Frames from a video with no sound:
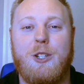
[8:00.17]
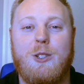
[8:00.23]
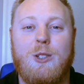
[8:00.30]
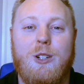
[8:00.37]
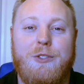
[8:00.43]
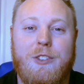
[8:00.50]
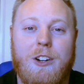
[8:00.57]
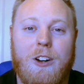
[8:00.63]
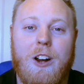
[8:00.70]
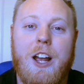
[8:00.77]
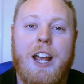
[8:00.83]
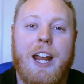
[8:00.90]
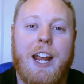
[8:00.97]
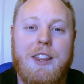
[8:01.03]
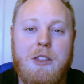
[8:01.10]
you if you're
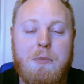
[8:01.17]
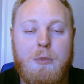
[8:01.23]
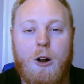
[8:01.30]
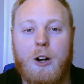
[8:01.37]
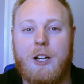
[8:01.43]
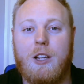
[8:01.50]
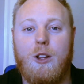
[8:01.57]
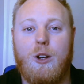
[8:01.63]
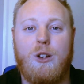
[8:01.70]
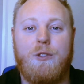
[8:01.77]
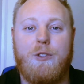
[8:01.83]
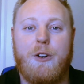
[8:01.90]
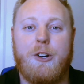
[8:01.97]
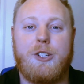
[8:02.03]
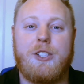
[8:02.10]
in the market looking
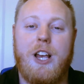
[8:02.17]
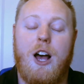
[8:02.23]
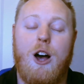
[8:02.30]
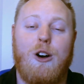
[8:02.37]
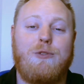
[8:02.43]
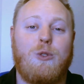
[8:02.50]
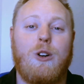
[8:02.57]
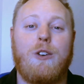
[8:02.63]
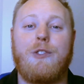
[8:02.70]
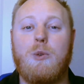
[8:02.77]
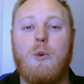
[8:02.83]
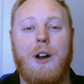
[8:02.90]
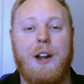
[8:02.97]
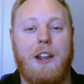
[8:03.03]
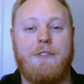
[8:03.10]
for yourself, or if you
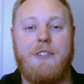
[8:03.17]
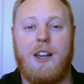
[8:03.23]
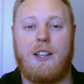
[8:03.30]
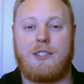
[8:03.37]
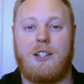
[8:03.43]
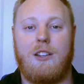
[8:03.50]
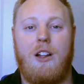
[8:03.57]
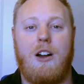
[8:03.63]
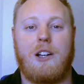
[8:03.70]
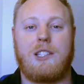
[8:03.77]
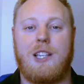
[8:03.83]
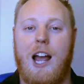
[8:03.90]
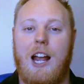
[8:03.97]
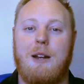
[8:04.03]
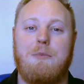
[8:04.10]
want to invest
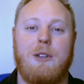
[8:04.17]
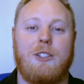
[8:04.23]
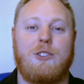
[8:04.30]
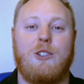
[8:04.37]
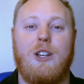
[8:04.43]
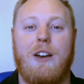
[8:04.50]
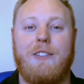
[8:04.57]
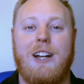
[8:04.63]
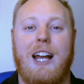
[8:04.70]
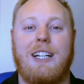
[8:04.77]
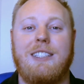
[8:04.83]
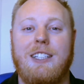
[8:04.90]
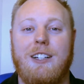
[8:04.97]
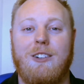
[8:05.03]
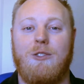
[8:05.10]
alongside me, so you have an
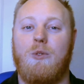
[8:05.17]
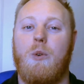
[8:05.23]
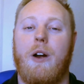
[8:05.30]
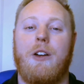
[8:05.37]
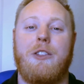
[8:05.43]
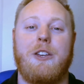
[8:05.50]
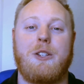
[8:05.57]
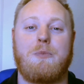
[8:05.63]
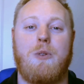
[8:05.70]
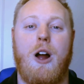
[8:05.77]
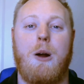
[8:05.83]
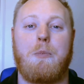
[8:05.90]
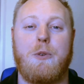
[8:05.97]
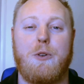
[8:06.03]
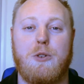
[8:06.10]
idea of where these
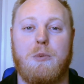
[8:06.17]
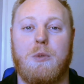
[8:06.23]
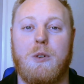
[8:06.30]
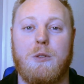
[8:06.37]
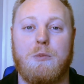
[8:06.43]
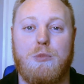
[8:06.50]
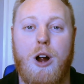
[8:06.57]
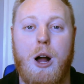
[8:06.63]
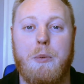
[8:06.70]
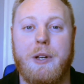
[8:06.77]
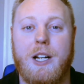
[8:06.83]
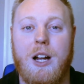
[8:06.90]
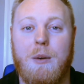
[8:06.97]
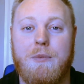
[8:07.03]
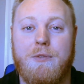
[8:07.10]
properties will probably
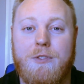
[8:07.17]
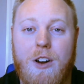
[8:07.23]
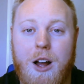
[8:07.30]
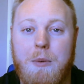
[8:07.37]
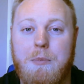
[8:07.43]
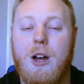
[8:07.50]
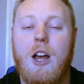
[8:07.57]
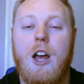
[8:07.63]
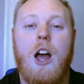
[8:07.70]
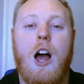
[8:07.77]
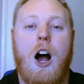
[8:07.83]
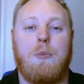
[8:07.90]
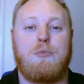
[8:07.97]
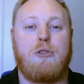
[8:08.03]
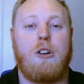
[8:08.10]
come from.
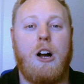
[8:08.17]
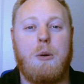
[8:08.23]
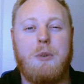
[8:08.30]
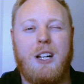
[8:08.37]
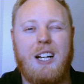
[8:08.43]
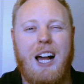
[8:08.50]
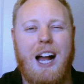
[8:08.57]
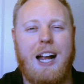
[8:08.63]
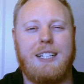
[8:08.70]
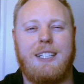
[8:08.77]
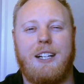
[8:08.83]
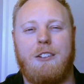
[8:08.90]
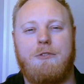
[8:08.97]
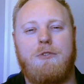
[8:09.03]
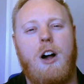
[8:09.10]
I'm probably going to
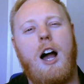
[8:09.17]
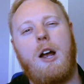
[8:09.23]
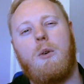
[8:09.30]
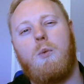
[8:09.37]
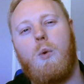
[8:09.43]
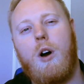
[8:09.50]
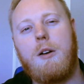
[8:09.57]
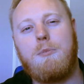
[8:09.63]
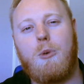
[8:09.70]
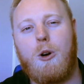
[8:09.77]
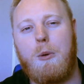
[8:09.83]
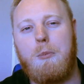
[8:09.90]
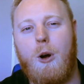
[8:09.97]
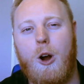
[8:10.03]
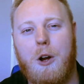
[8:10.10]
identify one
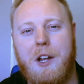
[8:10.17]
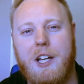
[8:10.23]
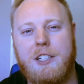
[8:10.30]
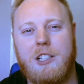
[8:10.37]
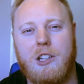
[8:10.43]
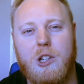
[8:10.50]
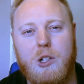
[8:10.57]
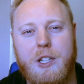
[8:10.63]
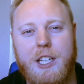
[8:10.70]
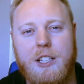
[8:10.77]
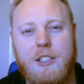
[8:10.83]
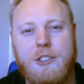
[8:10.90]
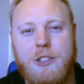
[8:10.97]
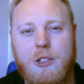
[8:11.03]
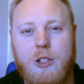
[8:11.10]
more market to look
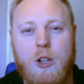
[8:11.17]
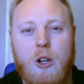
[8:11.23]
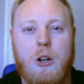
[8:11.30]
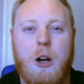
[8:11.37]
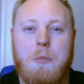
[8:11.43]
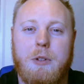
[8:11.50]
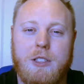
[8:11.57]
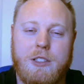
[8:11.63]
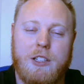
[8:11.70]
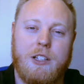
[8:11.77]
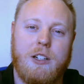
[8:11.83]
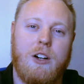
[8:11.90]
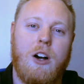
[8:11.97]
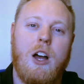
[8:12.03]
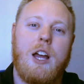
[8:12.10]
into up
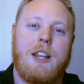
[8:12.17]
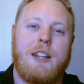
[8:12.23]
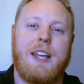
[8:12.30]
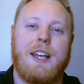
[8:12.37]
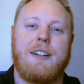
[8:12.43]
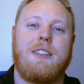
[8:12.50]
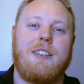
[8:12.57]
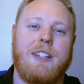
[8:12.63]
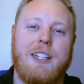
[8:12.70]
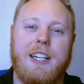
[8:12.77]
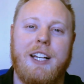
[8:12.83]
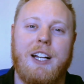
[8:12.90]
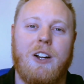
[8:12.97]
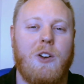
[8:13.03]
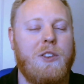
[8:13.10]
until the end of the
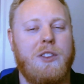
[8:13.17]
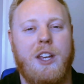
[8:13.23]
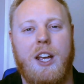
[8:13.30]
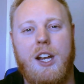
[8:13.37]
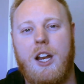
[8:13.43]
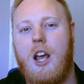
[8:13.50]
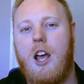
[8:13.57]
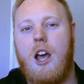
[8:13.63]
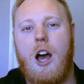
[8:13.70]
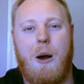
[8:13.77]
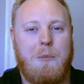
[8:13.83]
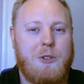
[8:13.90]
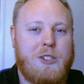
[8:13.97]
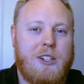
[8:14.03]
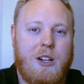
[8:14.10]
year, and then
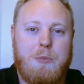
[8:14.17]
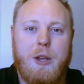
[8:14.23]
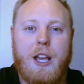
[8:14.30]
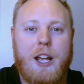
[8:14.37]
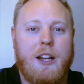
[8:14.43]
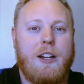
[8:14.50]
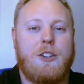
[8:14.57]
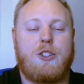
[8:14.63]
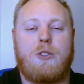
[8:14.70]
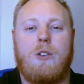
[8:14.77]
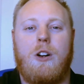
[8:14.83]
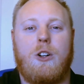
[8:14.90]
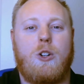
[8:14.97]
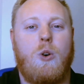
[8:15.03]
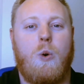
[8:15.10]
I'm just going to be hitting
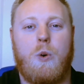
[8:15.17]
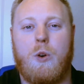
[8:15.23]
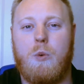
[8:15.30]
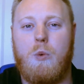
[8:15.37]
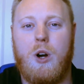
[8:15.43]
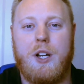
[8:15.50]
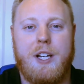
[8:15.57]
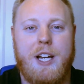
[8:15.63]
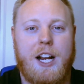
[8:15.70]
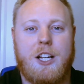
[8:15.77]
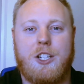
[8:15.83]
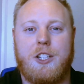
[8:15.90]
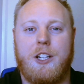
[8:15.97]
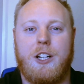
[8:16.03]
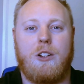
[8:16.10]
strong quarter 1
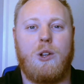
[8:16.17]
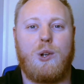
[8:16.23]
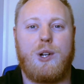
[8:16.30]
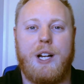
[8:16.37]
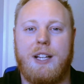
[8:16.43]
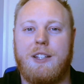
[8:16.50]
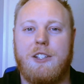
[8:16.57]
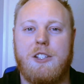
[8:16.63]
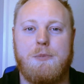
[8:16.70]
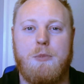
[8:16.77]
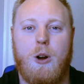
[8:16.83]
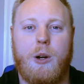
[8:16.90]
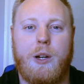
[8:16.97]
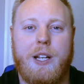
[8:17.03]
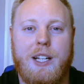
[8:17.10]
next year, looking at these
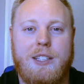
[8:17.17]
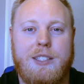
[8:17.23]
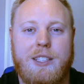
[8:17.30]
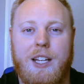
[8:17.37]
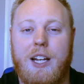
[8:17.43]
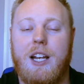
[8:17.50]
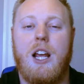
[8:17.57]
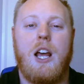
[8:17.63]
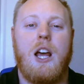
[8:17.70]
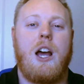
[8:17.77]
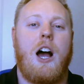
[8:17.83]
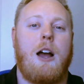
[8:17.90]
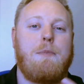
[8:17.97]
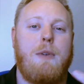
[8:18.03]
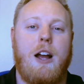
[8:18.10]
markets, and
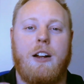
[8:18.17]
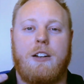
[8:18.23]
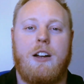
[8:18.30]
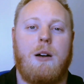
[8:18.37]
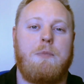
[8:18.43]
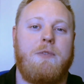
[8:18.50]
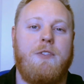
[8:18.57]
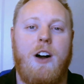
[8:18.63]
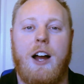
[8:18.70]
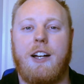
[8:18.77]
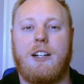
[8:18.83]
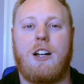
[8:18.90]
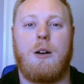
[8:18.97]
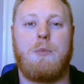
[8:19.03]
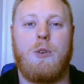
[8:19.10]
I might find a
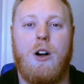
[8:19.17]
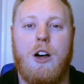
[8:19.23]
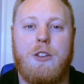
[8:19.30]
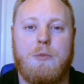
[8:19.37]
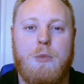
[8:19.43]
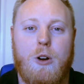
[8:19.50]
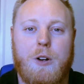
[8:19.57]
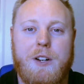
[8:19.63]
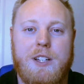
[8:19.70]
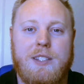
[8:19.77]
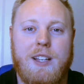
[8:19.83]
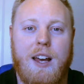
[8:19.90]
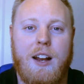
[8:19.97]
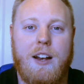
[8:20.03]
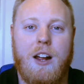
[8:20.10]
couple other markets
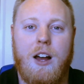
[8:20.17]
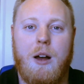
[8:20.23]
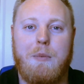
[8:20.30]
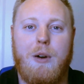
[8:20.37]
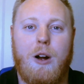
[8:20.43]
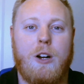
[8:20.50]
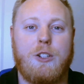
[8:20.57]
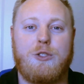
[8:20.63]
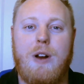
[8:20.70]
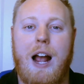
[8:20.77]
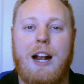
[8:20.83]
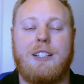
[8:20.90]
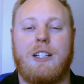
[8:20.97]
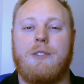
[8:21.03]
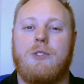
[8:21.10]
that are
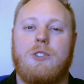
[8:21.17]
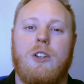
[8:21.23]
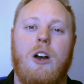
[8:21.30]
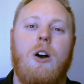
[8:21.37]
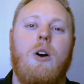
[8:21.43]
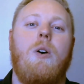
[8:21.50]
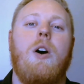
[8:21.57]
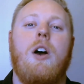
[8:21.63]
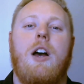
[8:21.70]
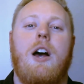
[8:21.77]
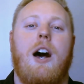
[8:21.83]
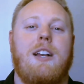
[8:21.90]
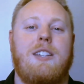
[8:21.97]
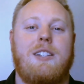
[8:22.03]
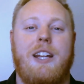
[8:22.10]
attractive. So
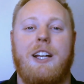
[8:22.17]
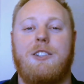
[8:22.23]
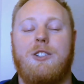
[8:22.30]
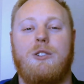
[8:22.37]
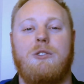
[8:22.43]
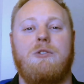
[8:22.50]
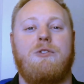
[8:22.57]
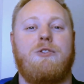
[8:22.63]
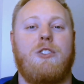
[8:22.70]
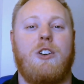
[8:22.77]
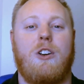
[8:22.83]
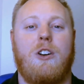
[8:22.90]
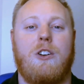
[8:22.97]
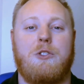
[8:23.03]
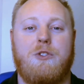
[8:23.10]
stay tuned
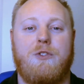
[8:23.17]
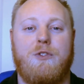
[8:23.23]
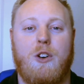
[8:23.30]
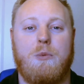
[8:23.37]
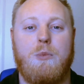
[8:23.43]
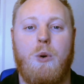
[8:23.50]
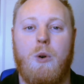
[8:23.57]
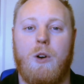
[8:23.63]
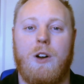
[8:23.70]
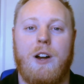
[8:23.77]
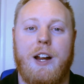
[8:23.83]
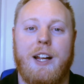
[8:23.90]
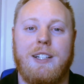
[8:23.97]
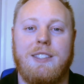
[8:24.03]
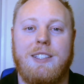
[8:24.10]
for more.
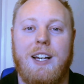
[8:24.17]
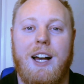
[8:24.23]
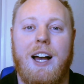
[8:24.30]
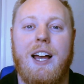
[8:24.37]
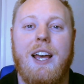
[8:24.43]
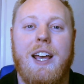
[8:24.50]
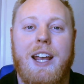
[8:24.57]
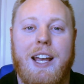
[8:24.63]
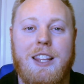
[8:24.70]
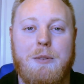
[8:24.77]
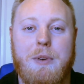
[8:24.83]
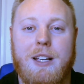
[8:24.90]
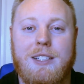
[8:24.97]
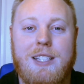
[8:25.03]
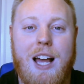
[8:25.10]
And in the
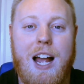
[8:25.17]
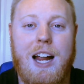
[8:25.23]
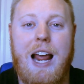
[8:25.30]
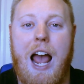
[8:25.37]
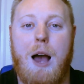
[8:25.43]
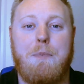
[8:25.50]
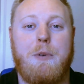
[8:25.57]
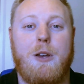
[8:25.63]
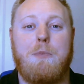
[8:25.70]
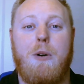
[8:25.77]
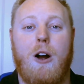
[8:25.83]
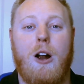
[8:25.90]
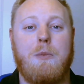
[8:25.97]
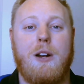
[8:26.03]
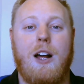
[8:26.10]
meantime, happy
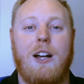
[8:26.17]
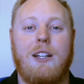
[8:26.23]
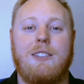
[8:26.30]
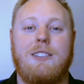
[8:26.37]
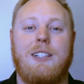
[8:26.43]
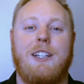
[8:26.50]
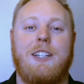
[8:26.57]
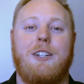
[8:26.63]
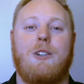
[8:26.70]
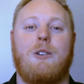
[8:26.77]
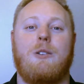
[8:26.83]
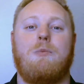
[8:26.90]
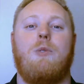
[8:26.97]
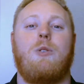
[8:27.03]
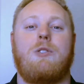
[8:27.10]
apartment hunting. Your
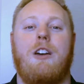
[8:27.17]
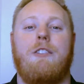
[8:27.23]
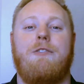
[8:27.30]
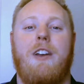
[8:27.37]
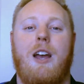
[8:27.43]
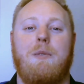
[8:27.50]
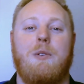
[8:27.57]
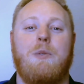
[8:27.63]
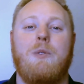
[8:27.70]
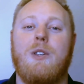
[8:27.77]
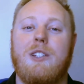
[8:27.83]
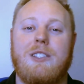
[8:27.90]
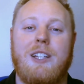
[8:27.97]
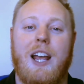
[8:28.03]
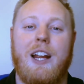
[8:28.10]
multifamily real
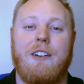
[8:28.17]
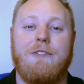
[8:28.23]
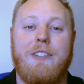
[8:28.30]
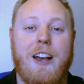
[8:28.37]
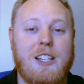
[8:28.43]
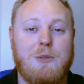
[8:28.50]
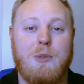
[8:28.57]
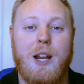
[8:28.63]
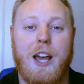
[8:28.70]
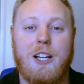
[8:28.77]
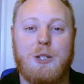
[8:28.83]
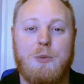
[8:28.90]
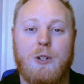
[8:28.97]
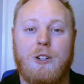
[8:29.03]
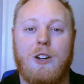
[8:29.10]
estate investment
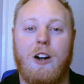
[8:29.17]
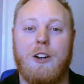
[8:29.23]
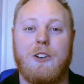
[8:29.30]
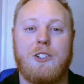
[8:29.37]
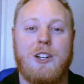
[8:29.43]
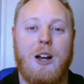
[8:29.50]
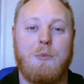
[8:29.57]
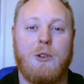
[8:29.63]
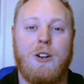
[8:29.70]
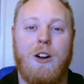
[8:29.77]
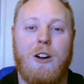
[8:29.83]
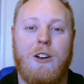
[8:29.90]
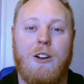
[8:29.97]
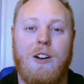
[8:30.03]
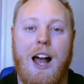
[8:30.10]
expert, Connor Scott
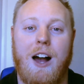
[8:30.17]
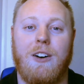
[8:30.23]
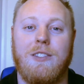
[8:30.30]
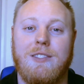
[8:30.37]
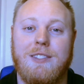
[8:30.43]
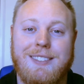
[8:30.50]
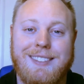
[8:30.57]
McCarl, out.